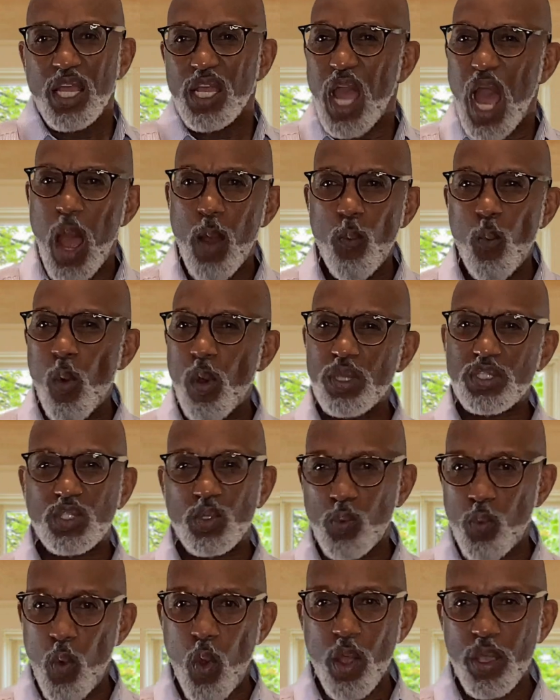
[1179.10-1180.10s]
God wants to
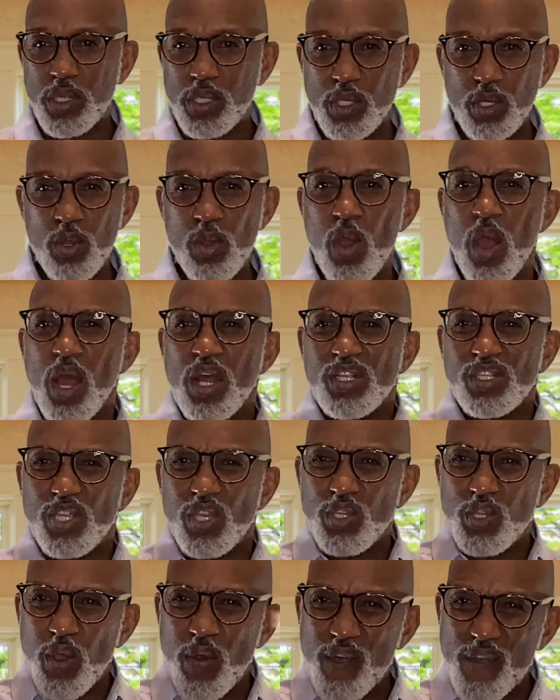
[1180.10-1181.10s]
walk you to
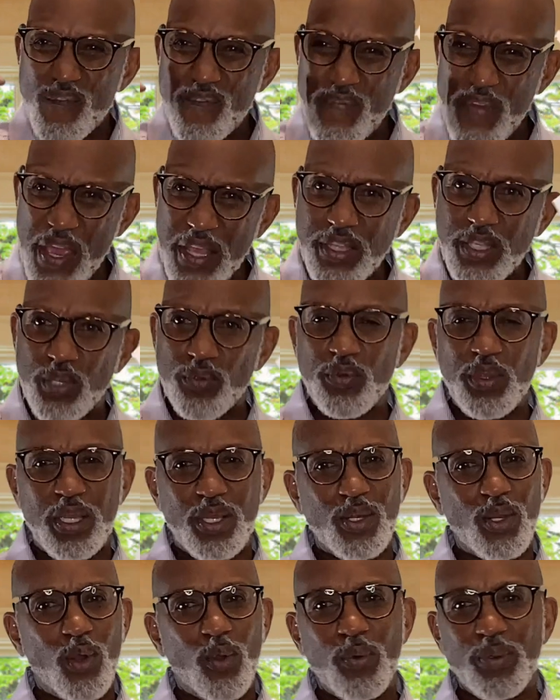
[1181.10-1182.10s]
your victory.
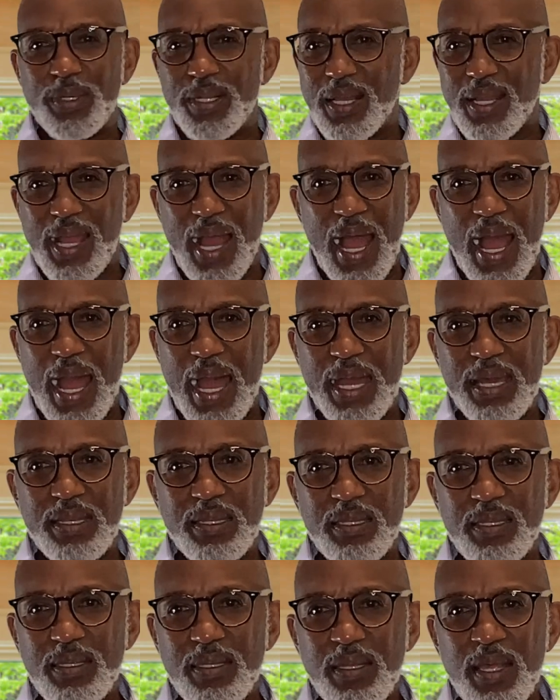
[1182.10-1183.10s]
Glory to God.
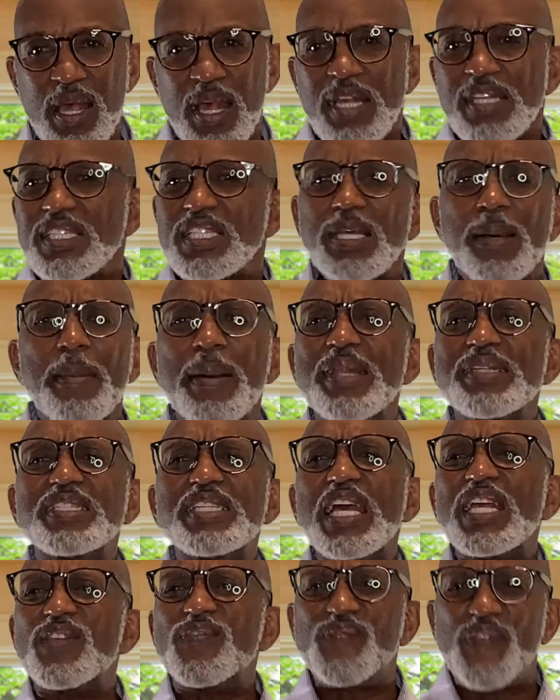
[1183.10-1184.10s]
Somebody
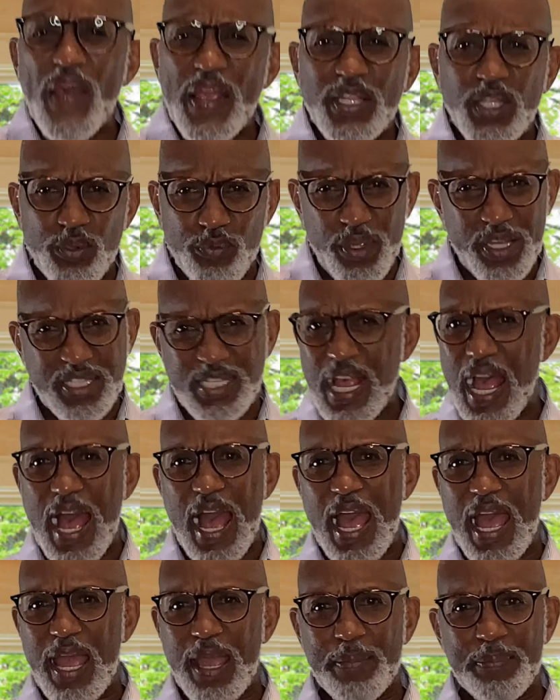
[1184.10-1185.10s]
says, victory
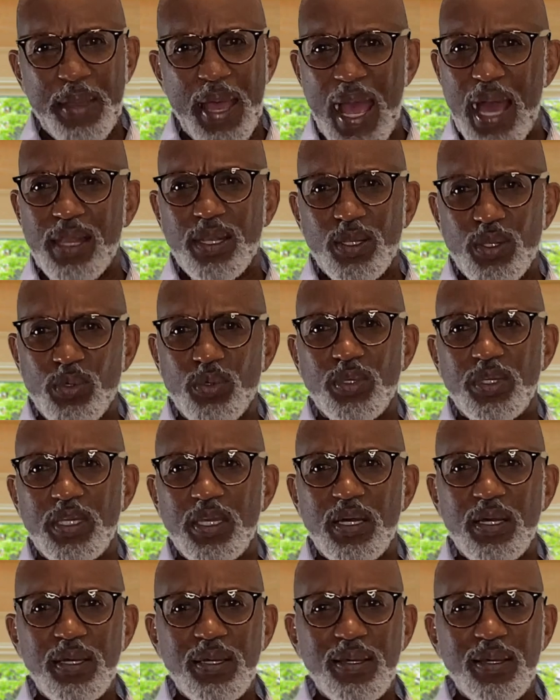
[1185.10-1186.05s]
time. Hallelujah.